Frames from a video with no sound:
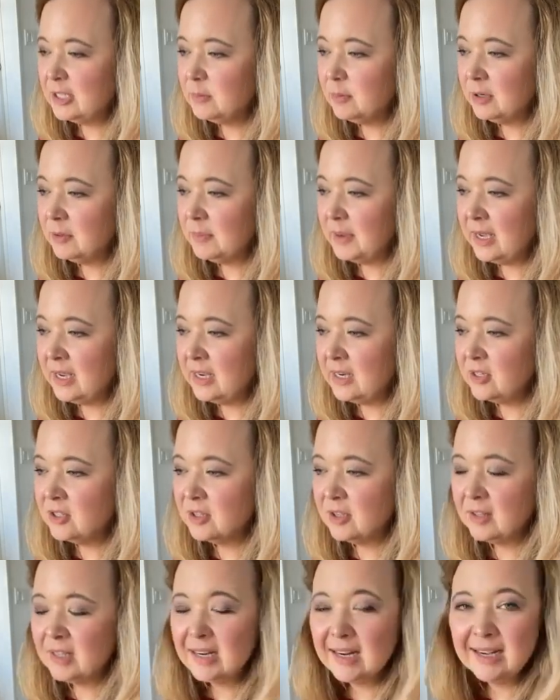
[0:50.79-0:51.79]
Facebook
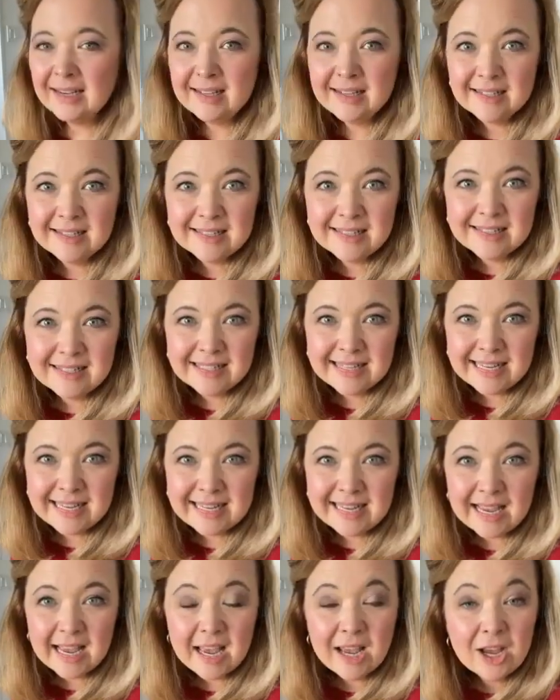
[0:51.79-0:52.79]
page so that I can
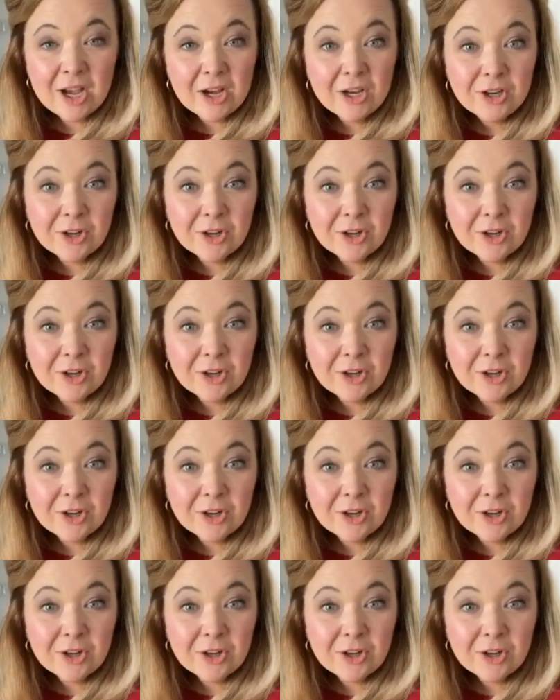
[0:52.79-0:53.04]
see